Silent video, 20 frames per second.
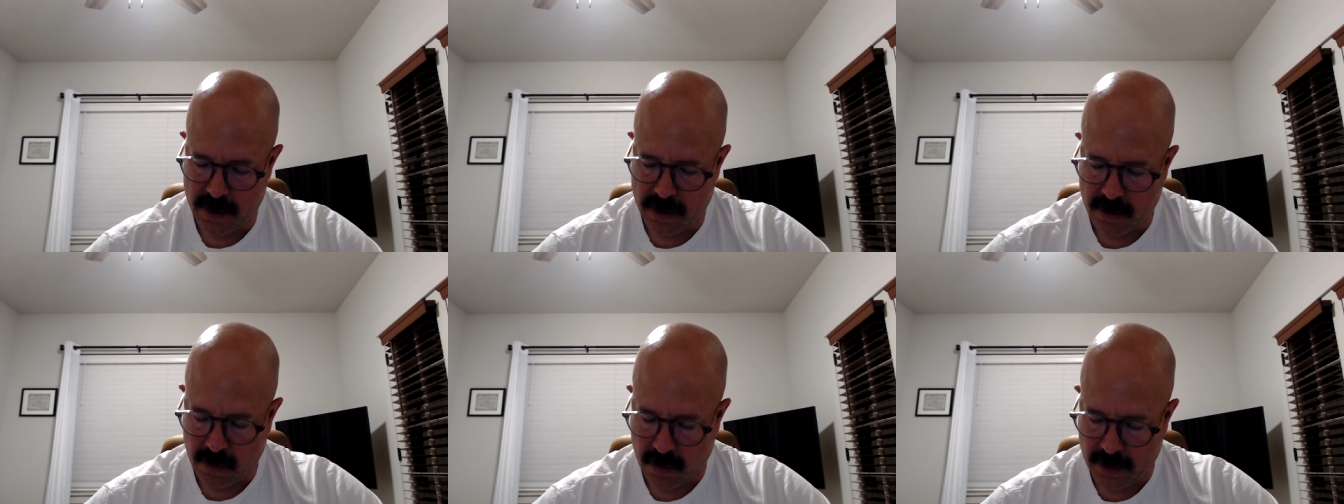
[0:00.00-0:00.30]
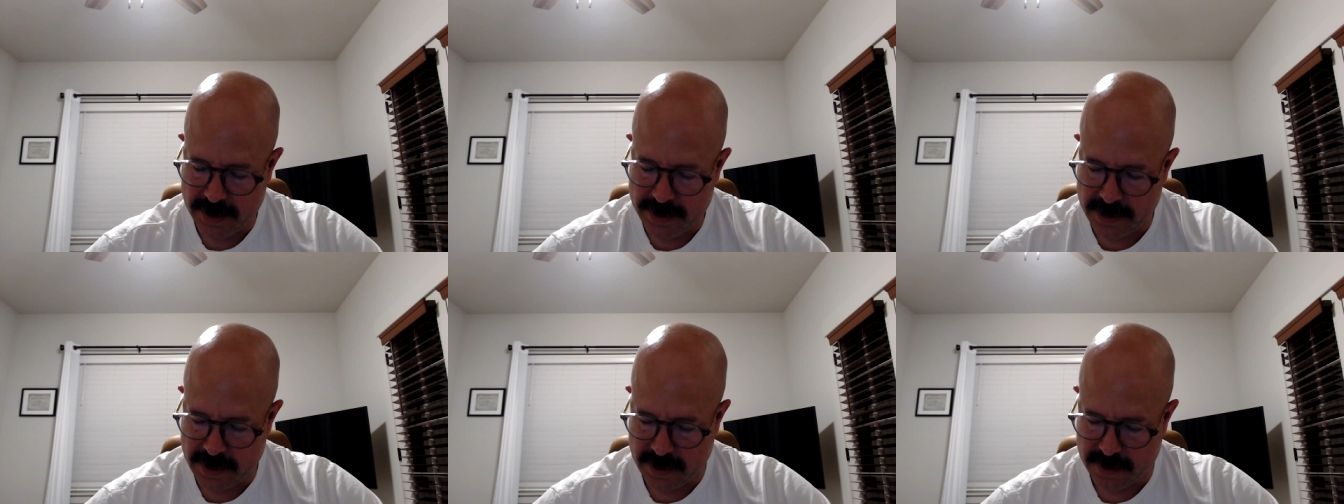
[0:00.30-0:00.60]

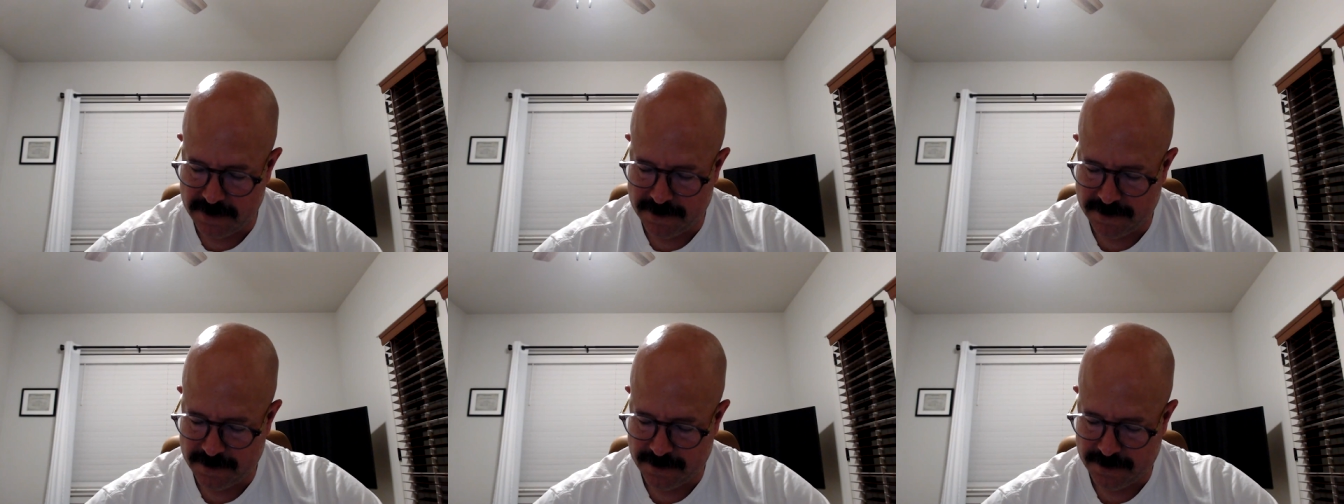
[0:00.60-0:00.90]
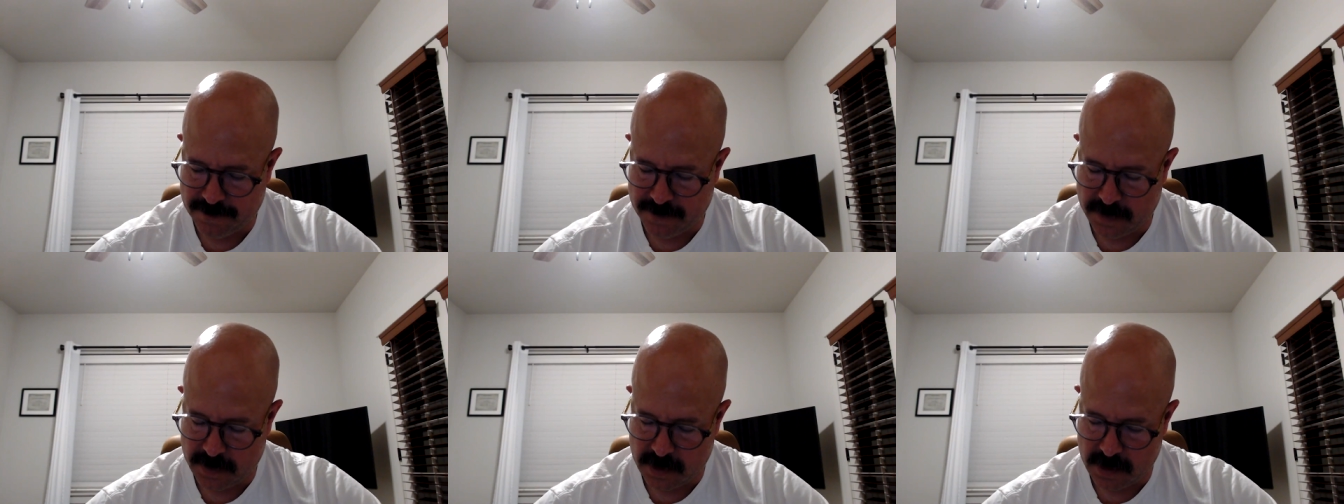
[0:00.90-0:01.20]
What then?
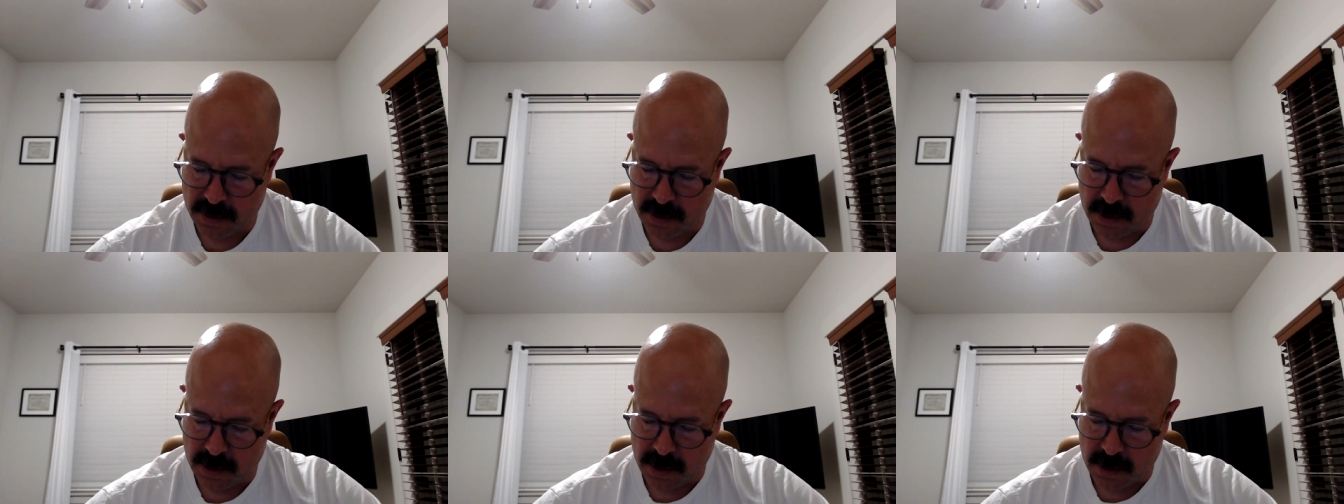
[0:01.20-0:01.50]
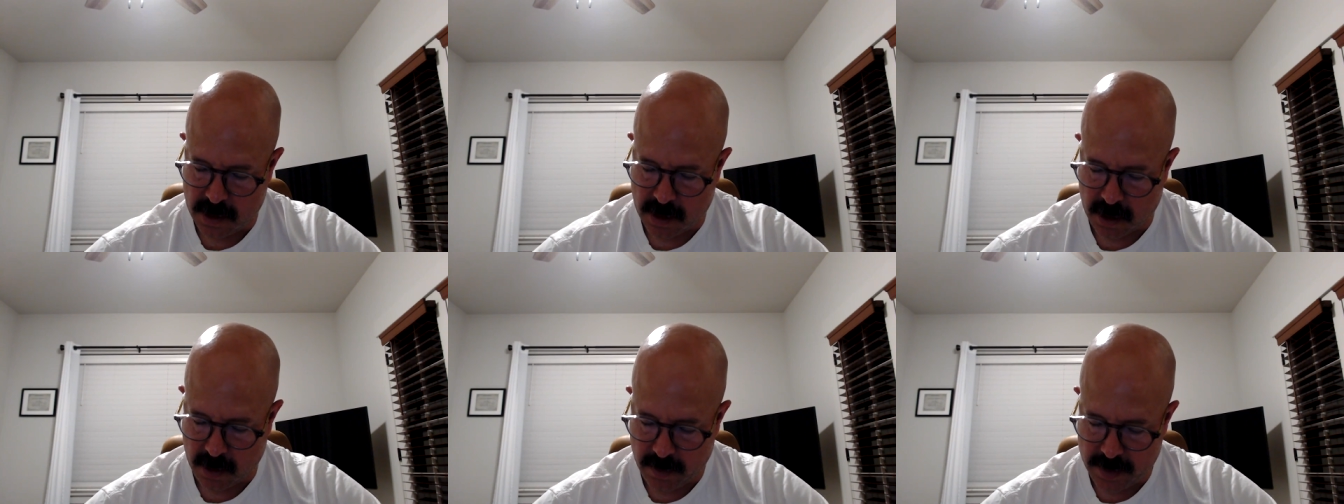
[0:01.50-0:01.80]

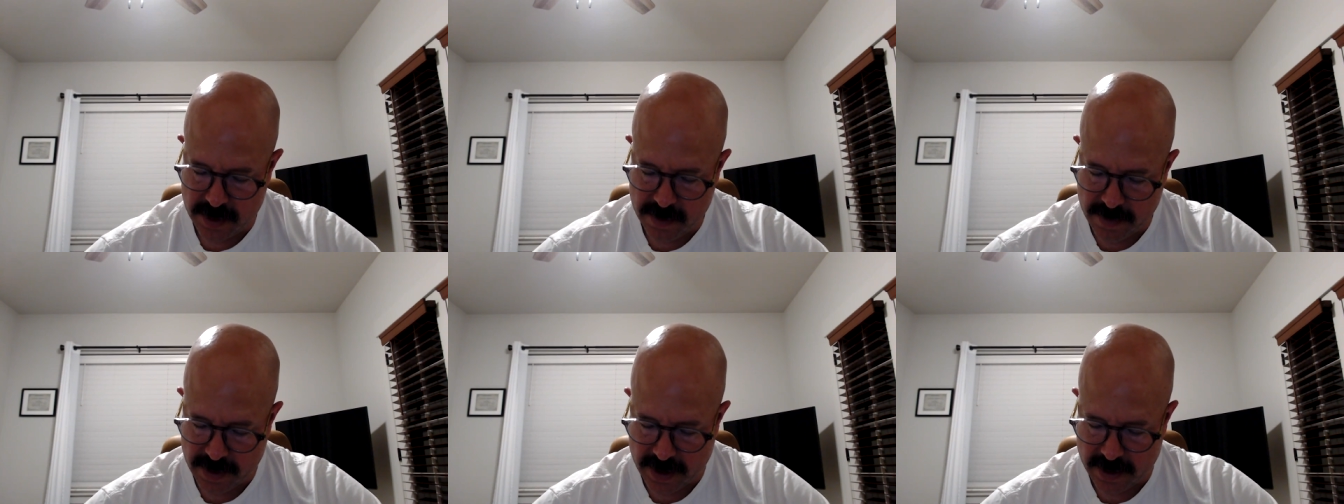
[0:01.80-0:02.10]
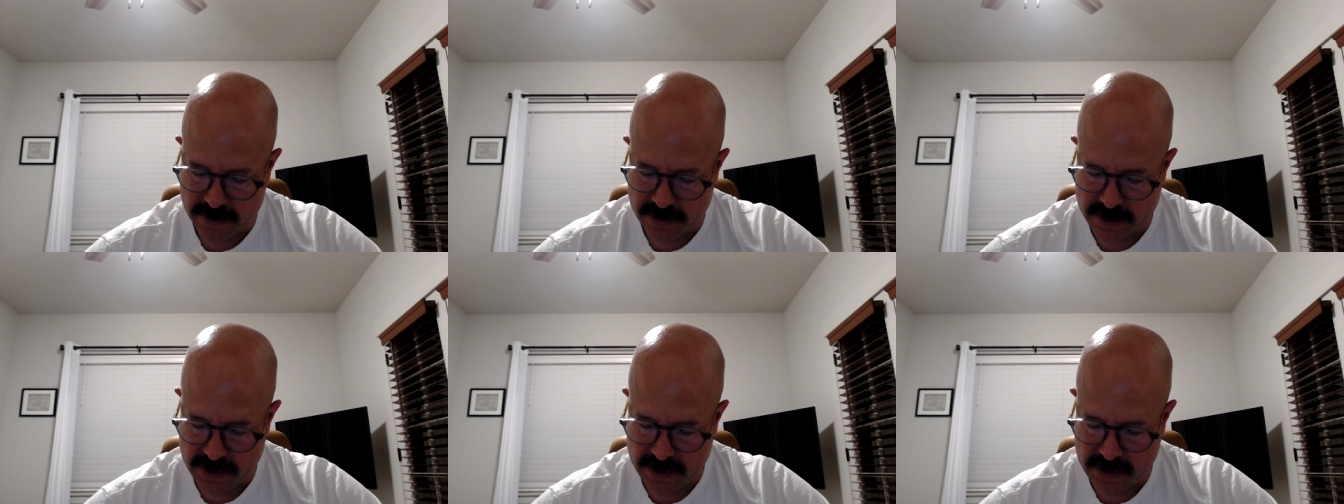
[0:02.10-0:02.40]
Are we
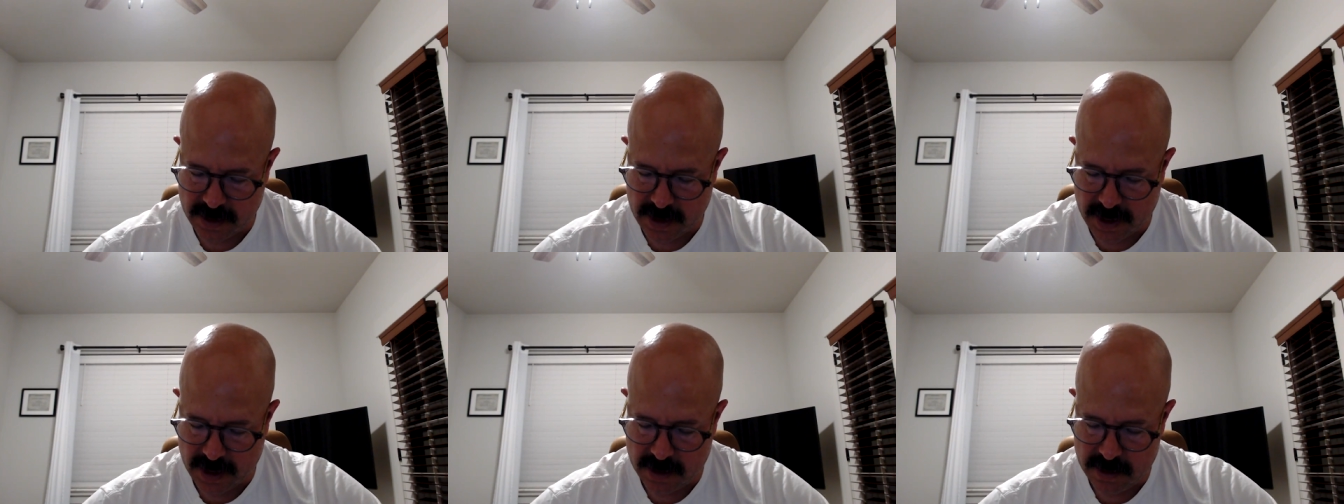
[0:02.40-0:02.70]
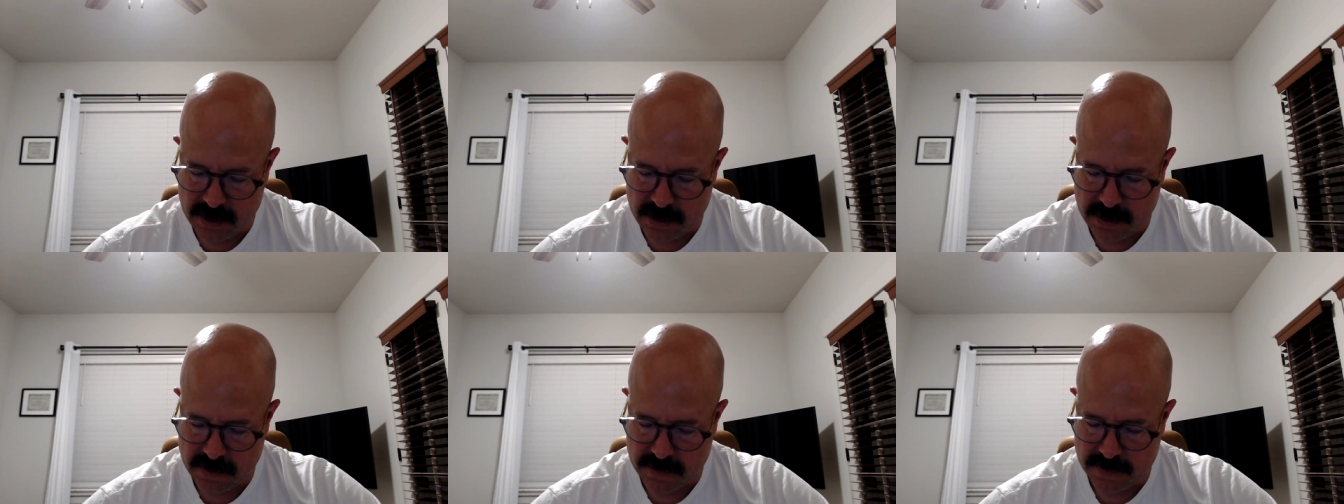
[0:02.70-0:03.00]
better than they?